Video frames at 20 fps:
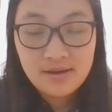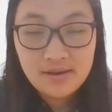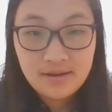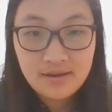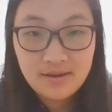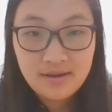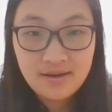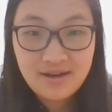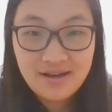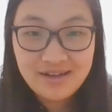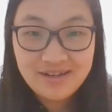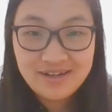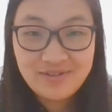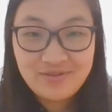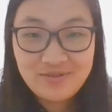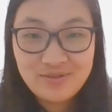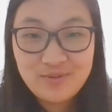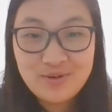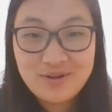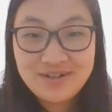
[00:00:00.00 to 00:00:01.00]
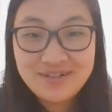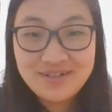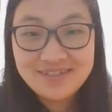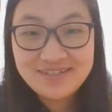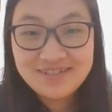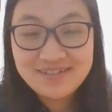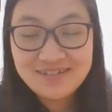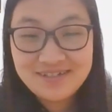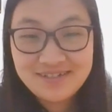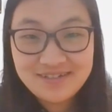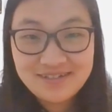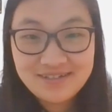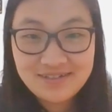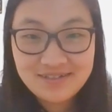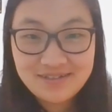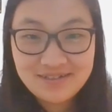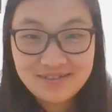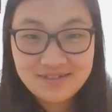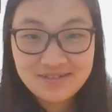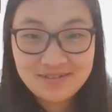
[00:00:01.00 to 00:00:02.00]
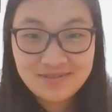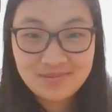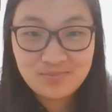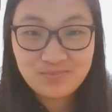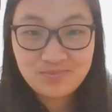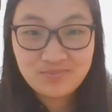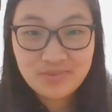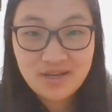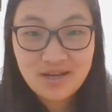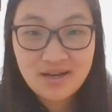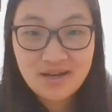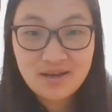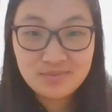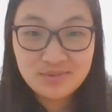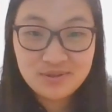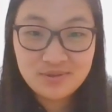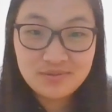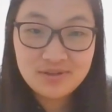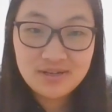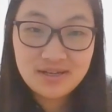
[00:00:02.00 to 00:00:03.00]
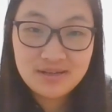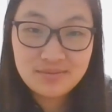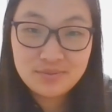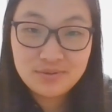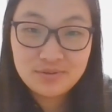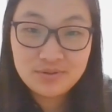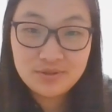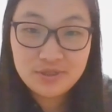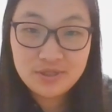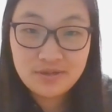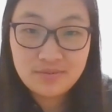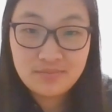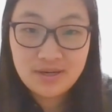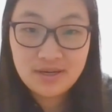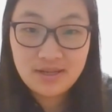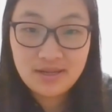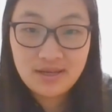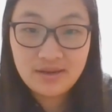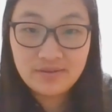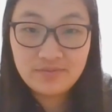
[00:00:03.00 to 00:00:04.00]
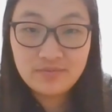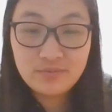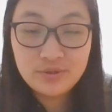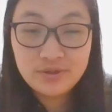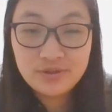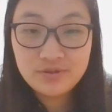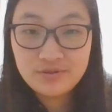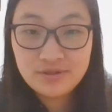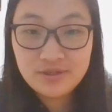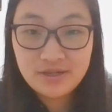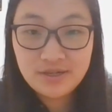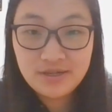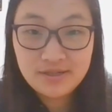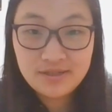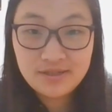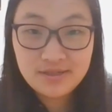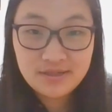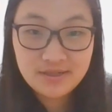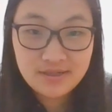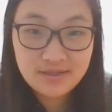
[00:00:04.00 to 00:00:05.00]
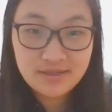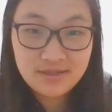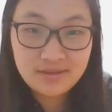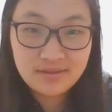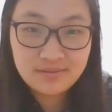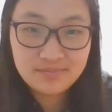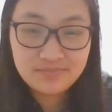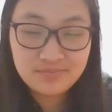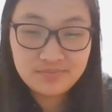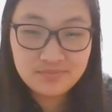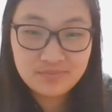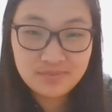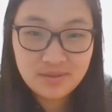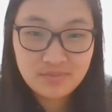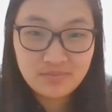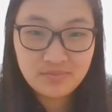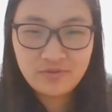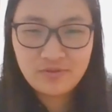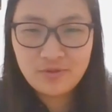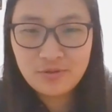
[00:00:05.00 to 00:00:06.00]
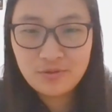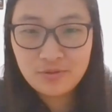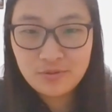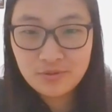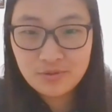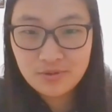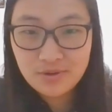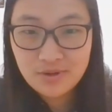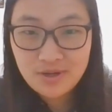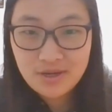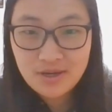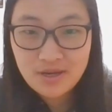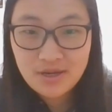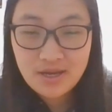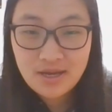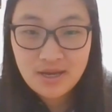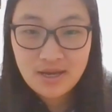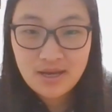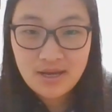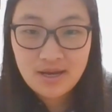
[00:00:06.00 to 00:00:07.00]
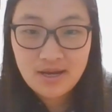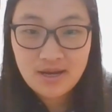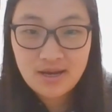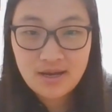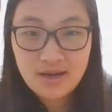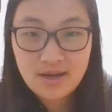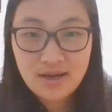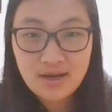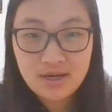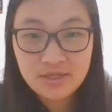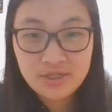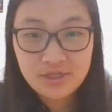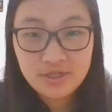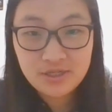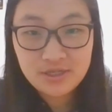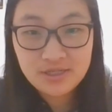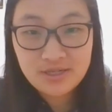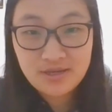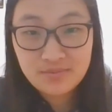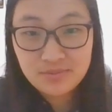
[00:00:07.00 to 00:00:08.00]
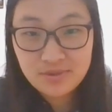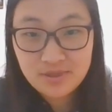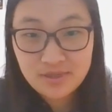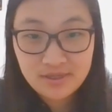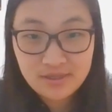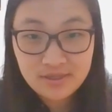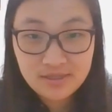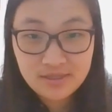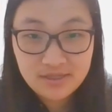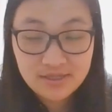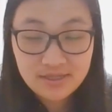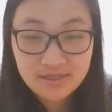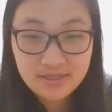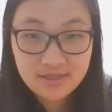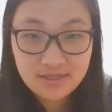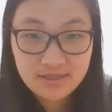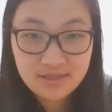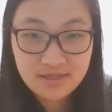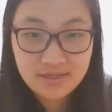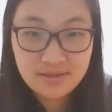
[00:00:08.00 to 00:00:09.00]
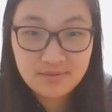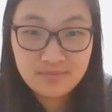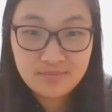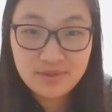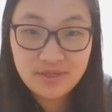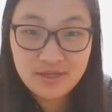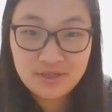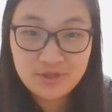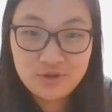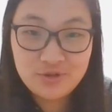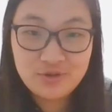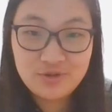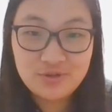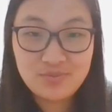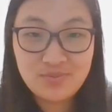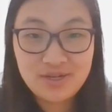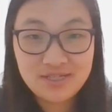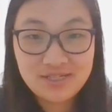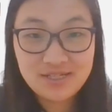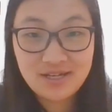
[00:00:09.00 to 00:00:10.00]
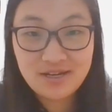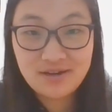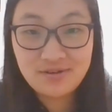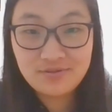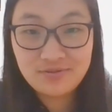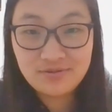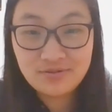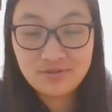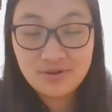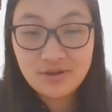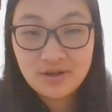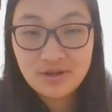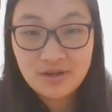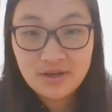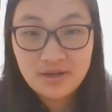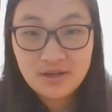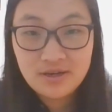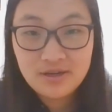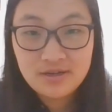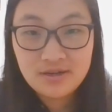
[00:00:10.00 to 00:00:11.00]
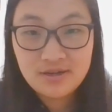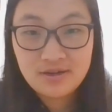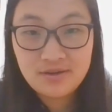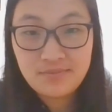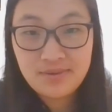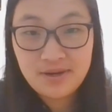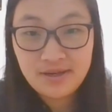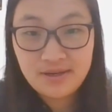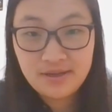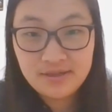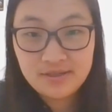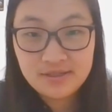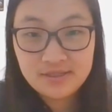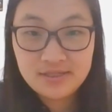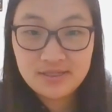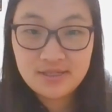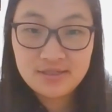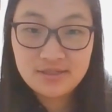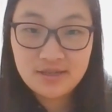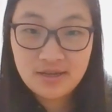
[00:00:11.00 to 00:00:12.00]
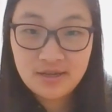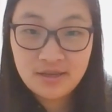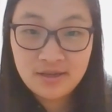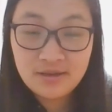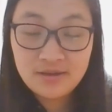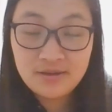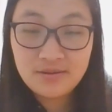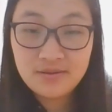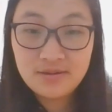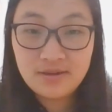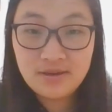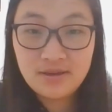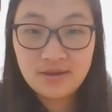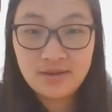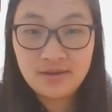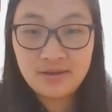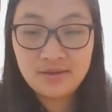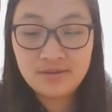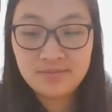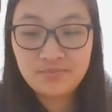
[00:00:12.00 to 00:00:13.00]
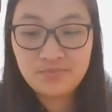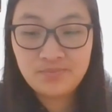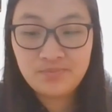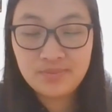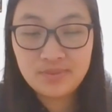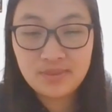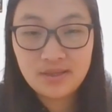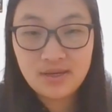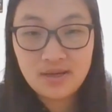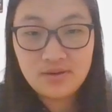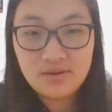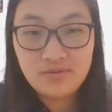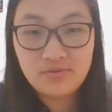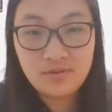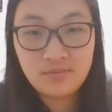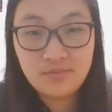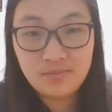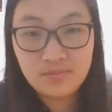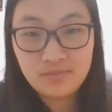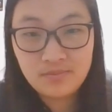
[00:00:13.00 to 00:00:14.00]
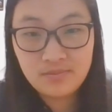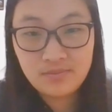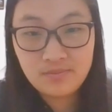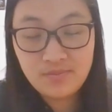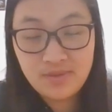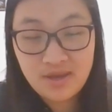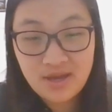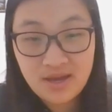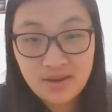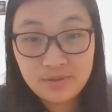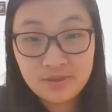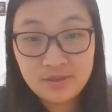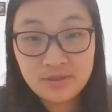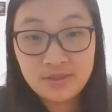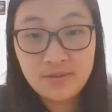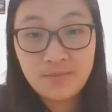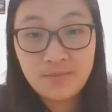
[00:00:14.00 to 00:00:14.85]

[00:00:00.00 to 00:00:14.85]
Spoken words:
Hi everyone. I'm so glad to share my life with you today. Before I share something, let me introduce myself. My name is Sansane and from Myanmar.